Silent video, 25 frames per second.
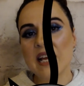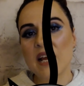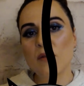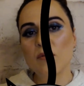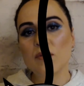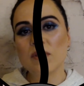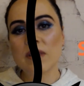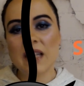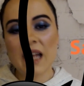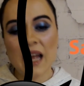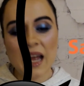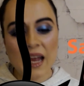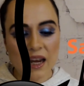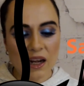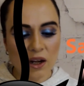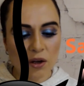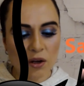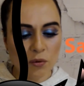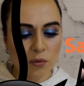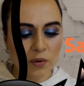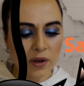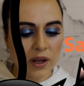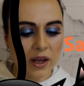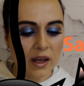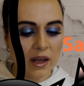was
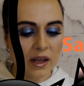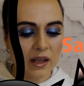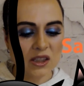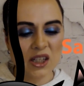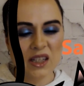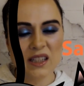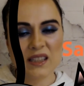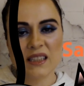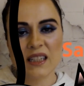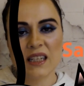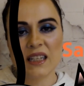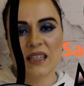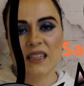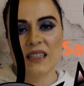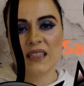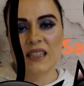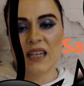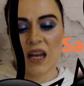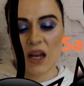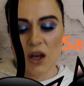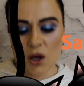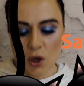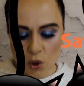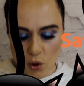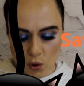Halloween. So Saturday
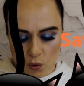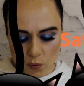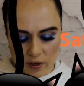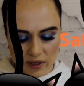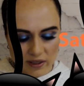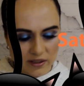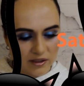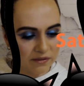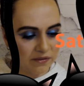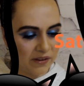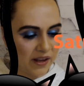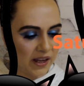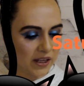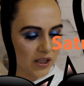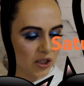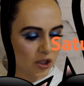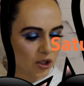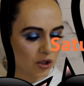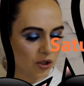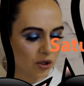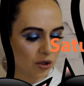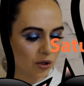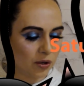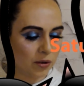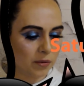I always
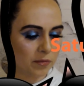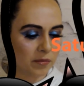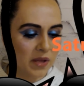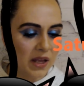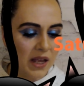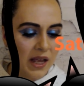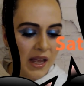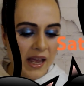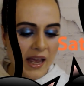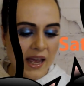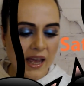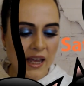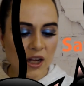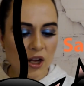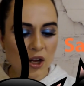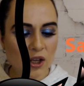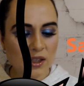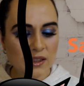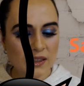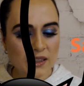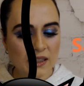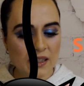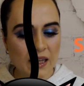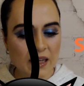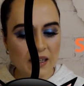vacuum. And on
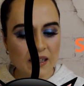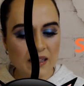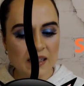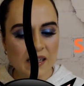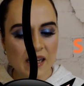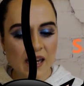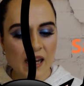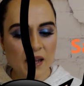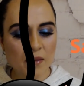Saturday